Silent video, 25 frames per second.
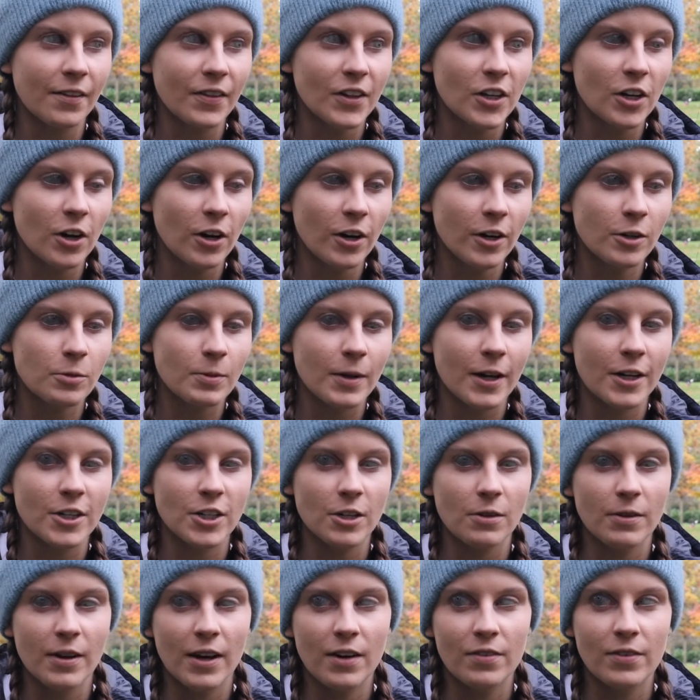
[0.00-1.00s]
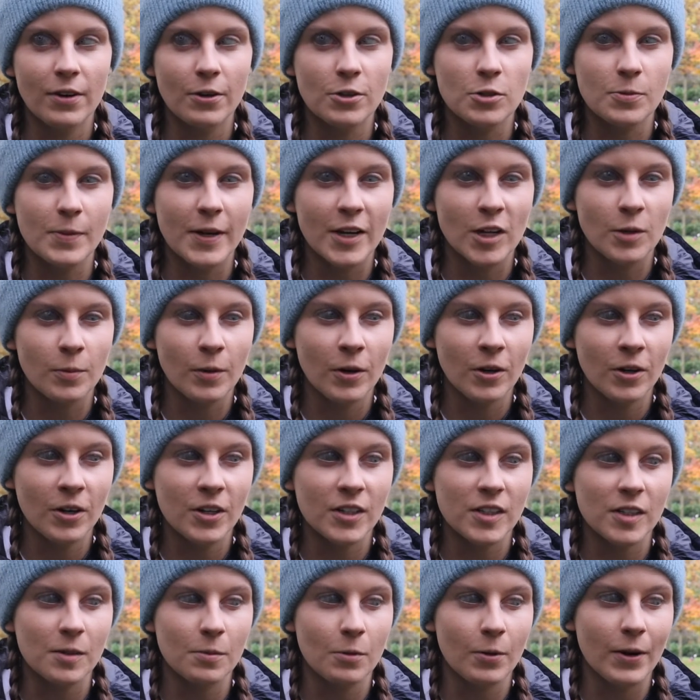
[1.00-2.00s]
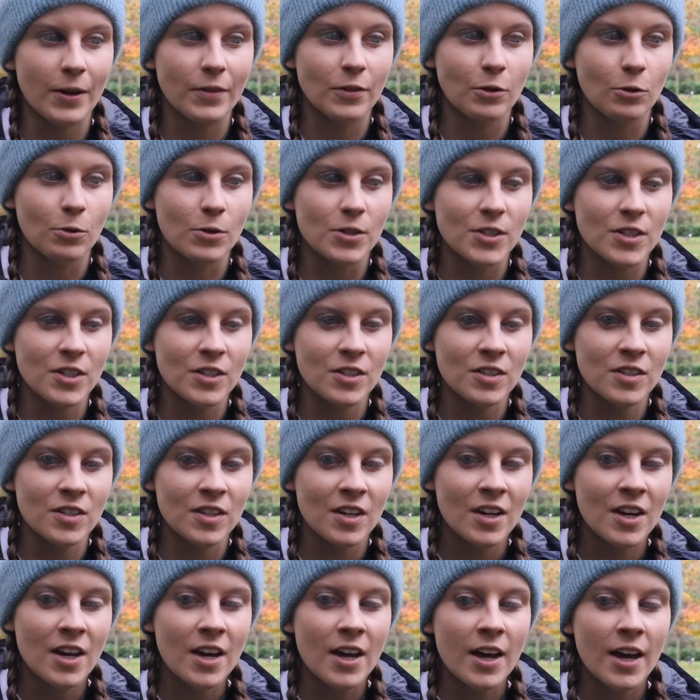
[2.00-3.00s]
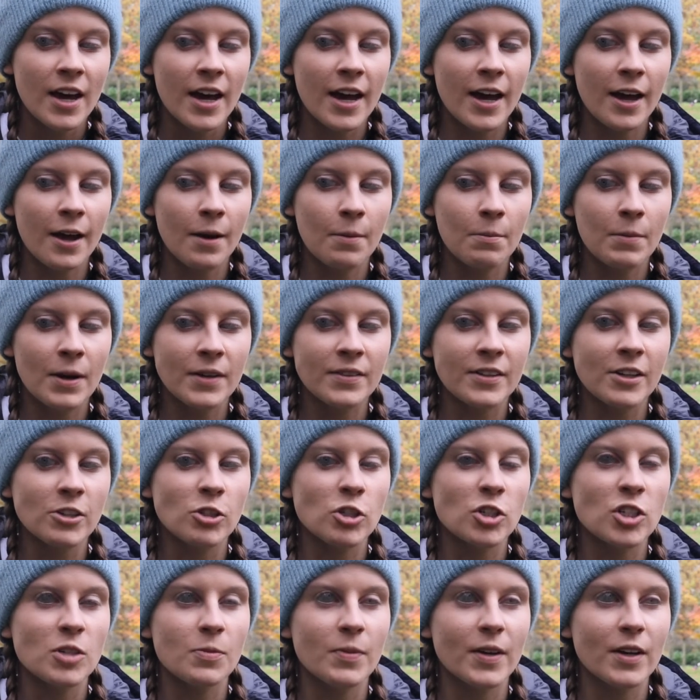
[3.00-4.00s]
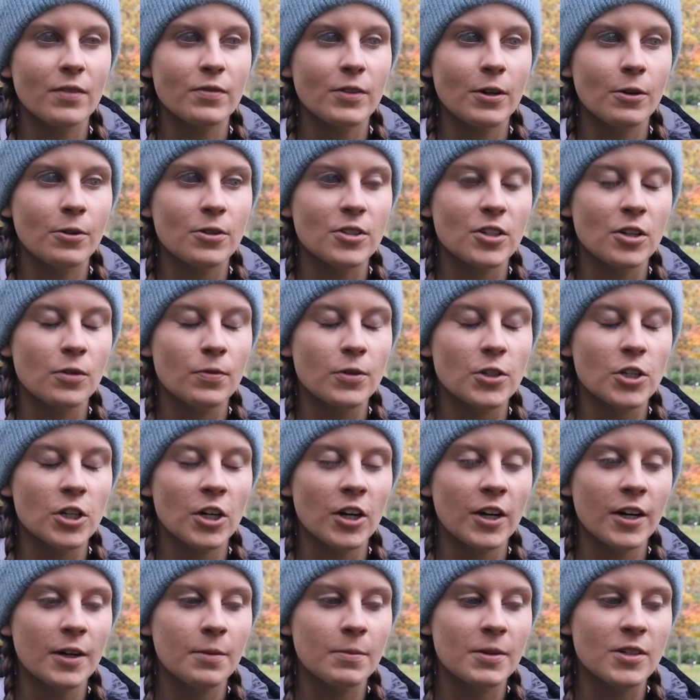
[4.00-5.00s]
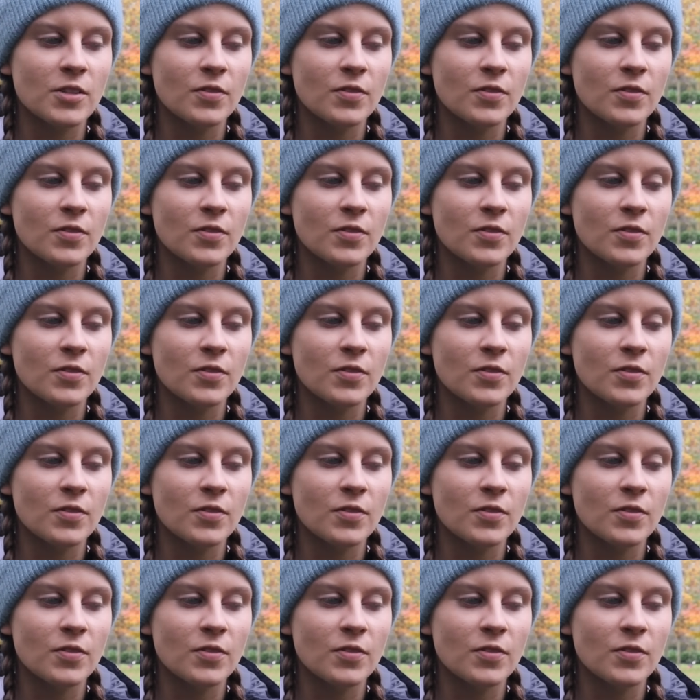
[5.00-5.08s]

in the yard when I don't have loads of makeup on because I'm around the horses, and that's just something I've noticed over time.